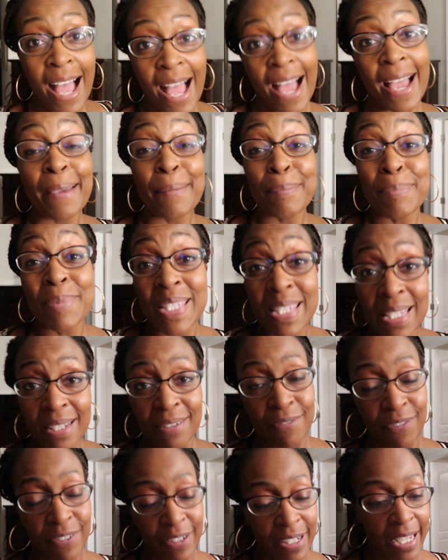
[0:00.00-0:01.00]
I am
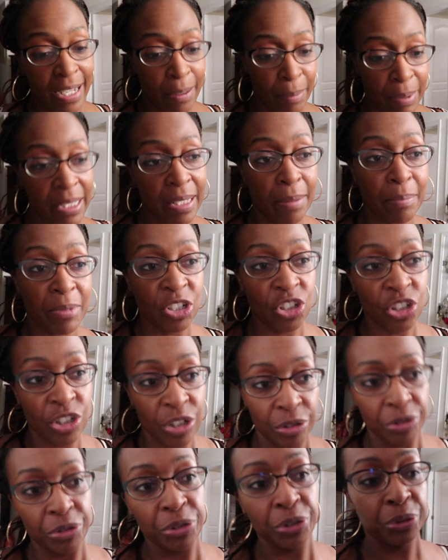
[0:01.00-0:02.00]
done for now, but let me
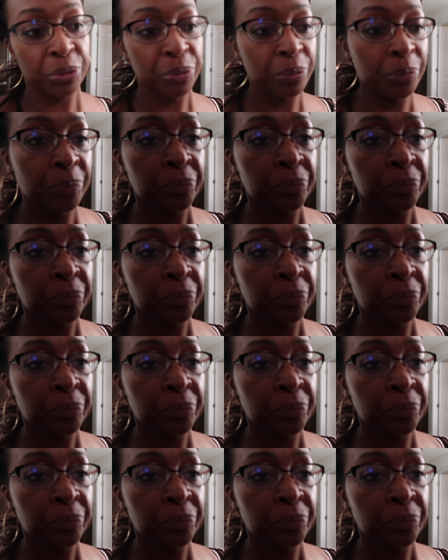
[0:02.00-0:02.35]
show you.